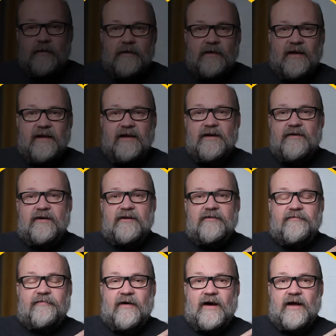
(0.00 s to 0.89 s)
And here you
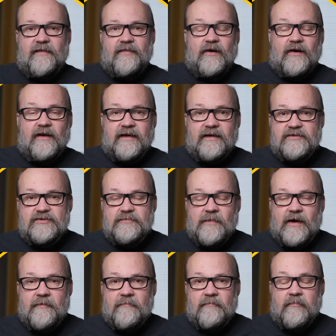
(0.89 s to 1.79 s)
can find the link to
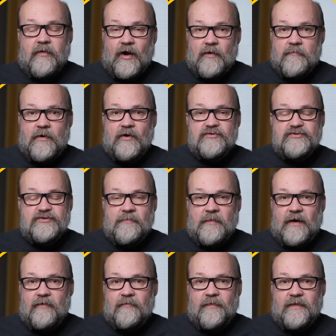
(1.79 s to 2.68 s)
my blog post
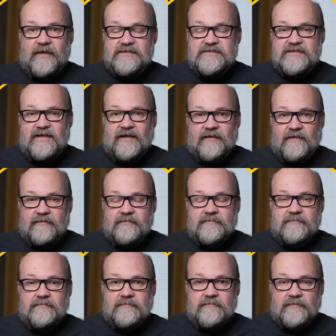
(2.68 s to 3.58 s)
about this, and
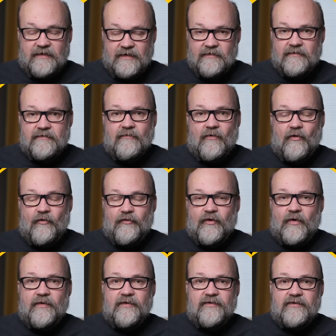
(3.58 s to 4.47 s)
there
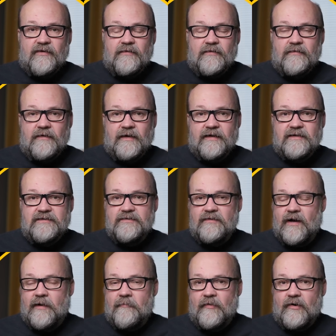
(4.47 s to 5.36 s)
also is the link to
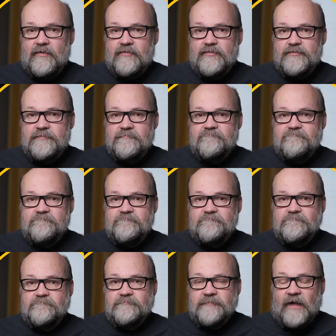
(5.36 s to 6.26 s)
Gumroad.
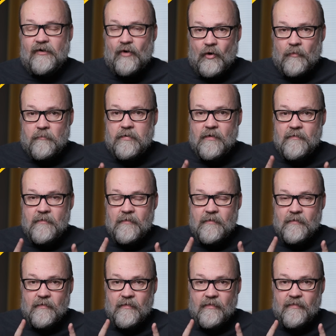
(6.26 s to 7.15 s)
I hope
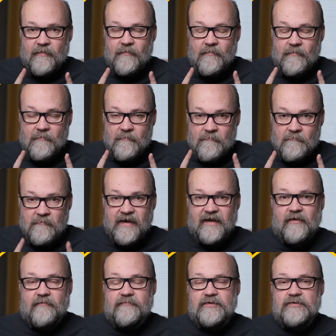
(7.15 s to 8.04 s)

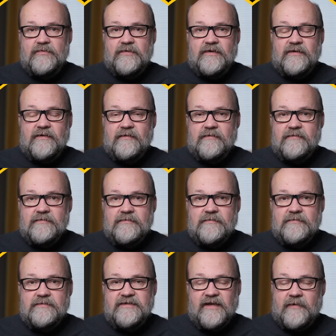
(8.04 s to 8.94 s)
many of you can
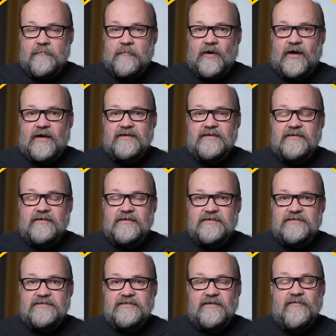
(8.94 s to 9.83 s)
take part in
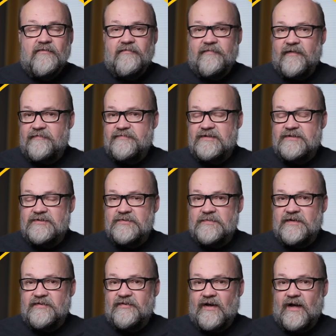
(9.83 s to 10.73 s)
this
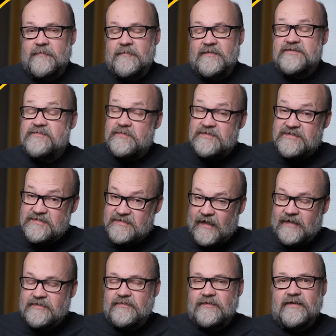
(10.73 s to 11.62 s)
52 assignments, which is
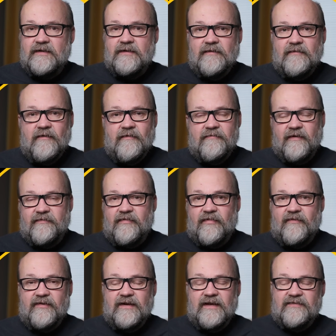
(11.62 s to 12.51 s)
actually
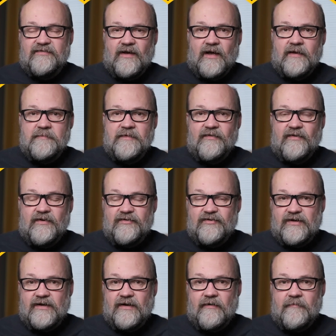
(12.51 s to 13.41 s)
53 assignment
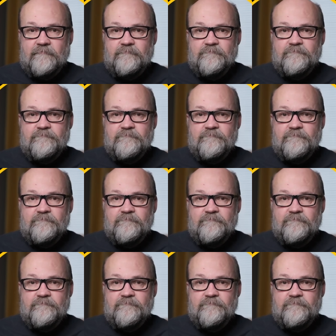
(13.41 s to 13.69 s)
this year.